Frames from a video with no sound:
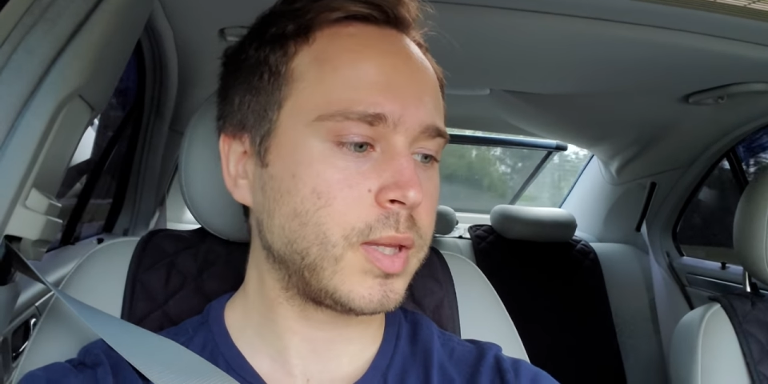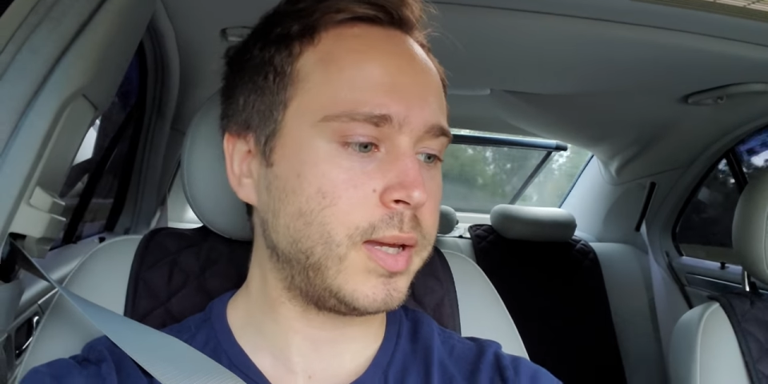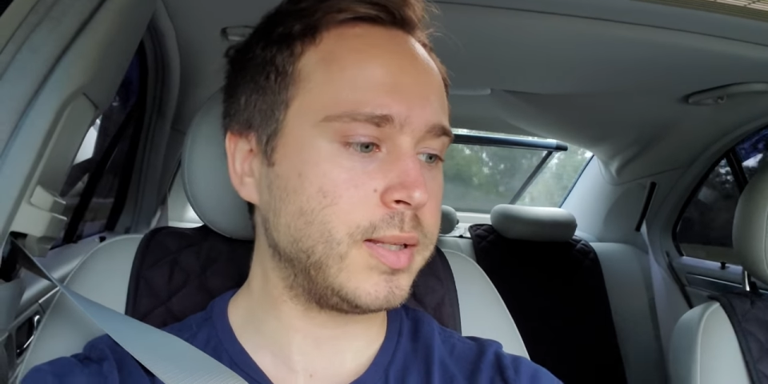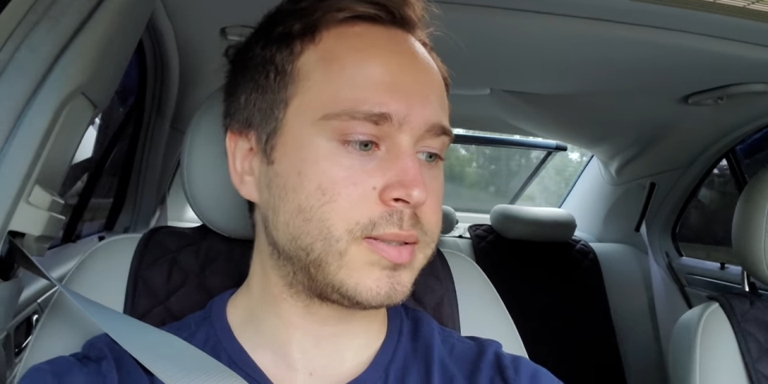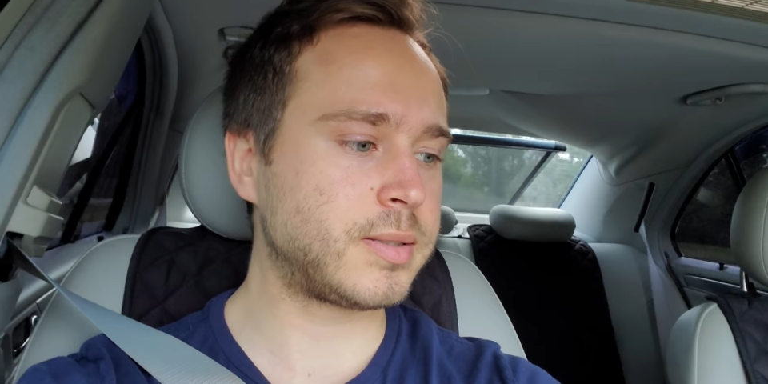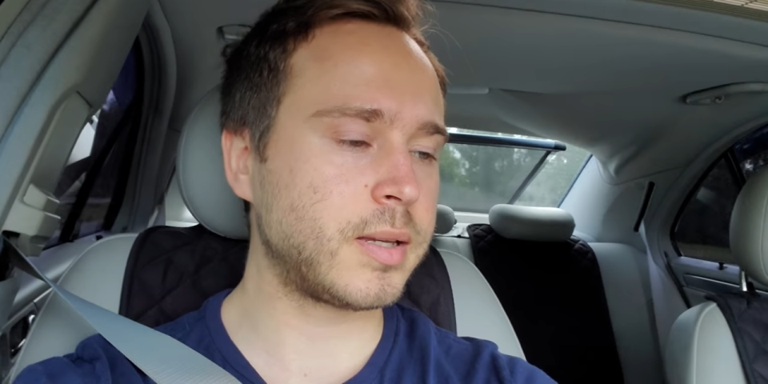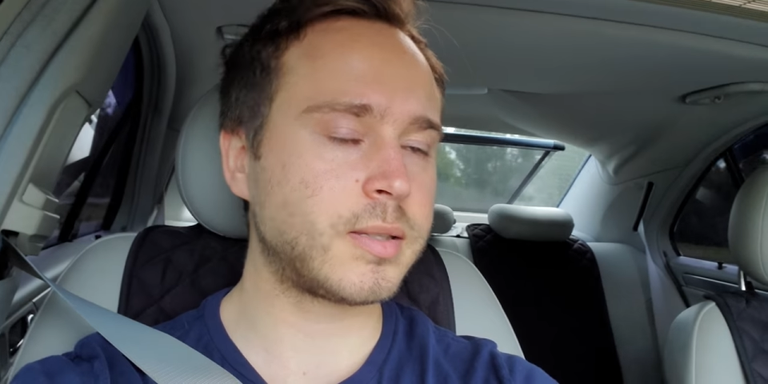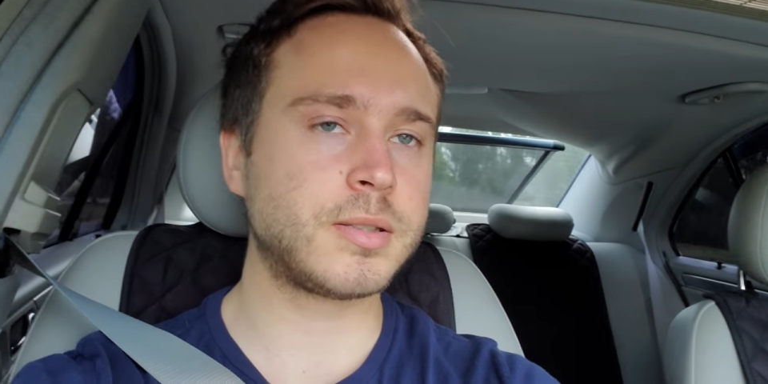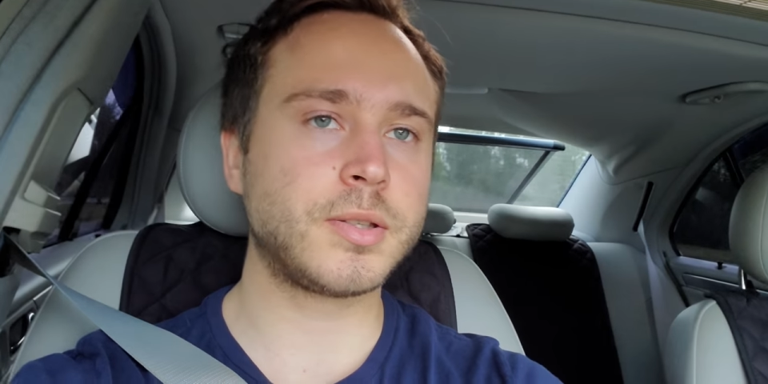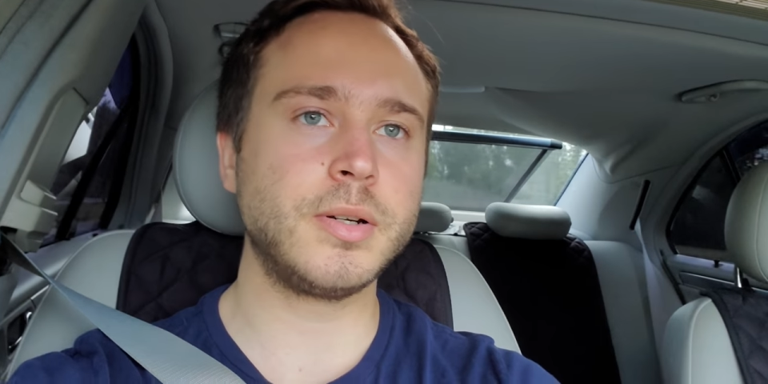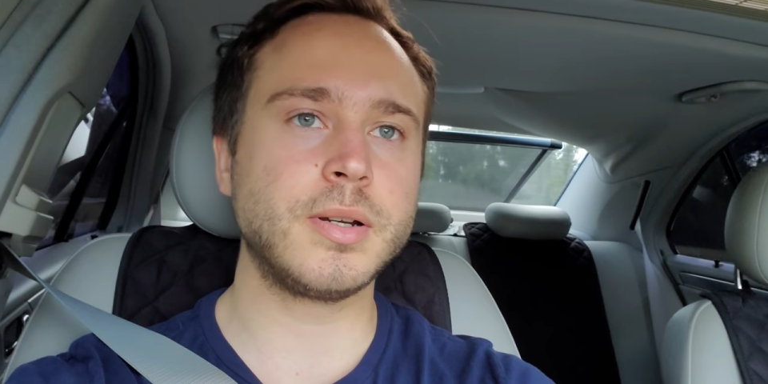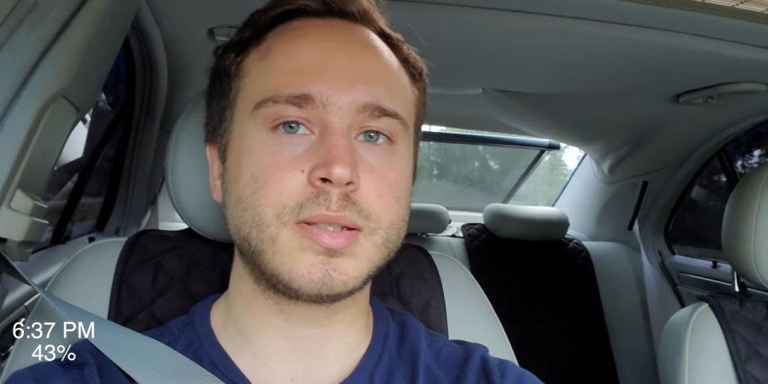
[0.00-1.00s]
It's
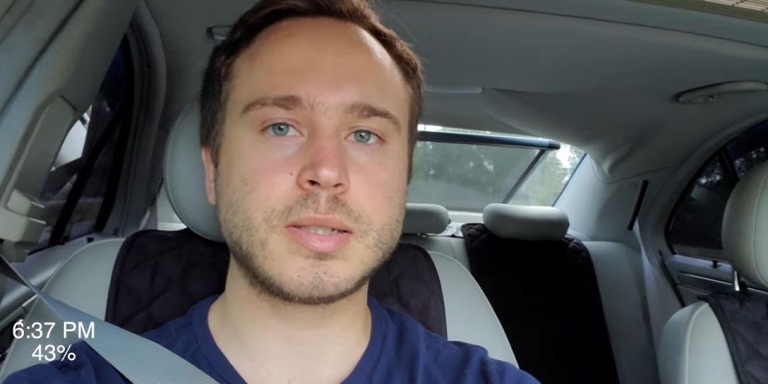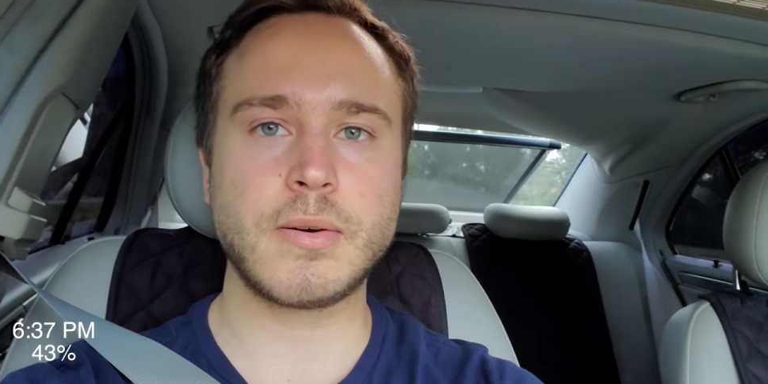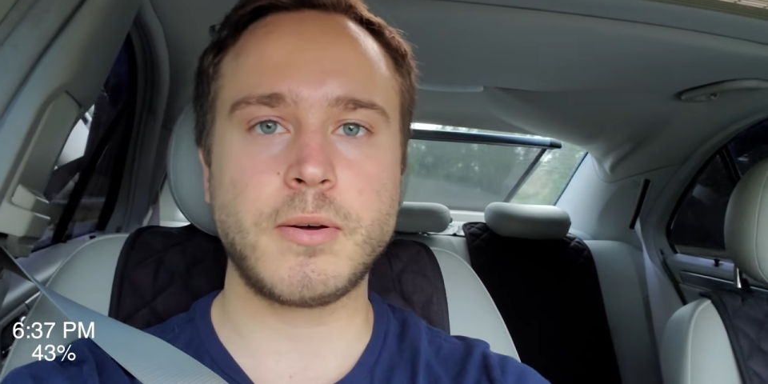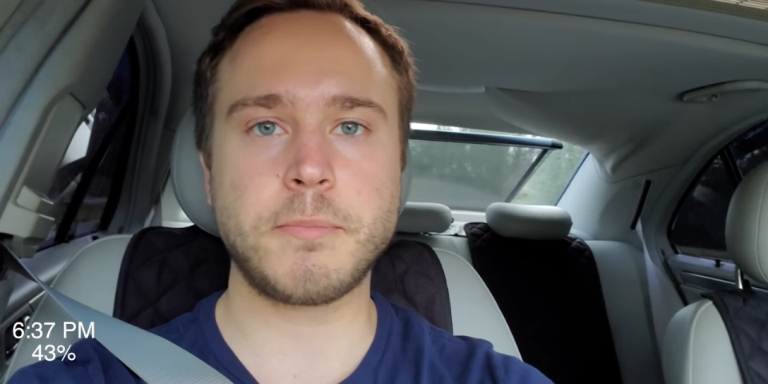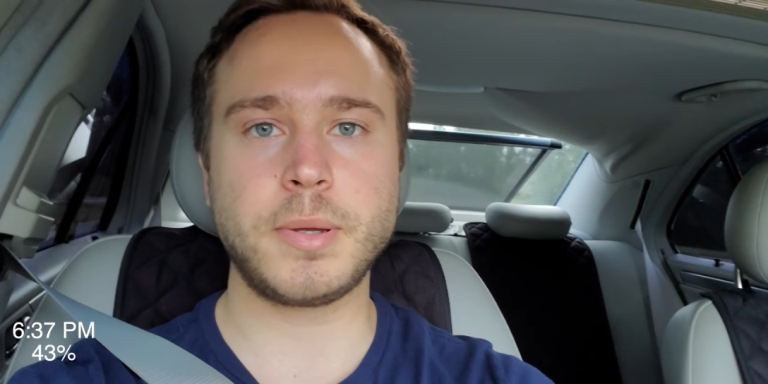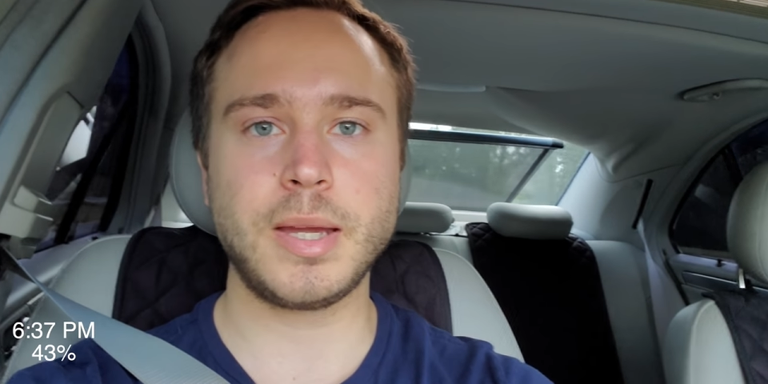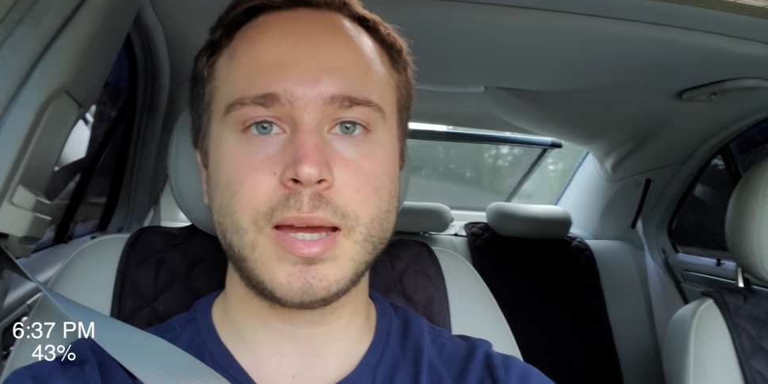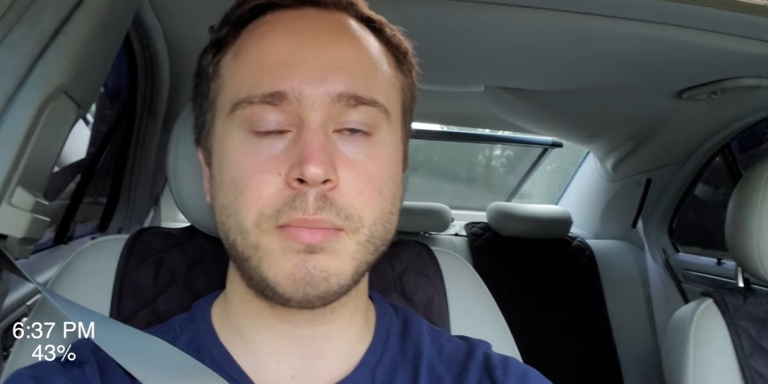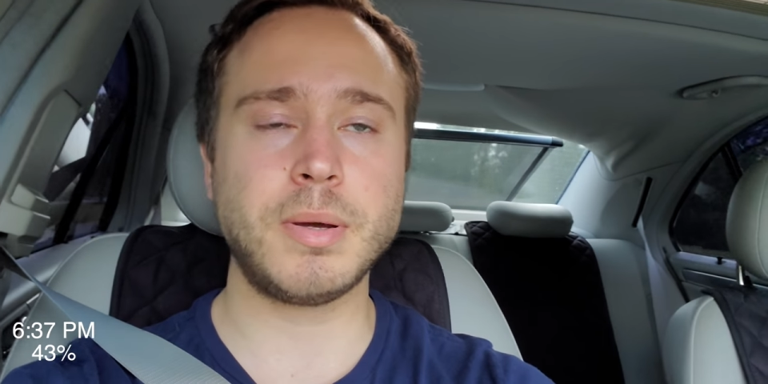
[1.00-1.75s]
6.37 p.m.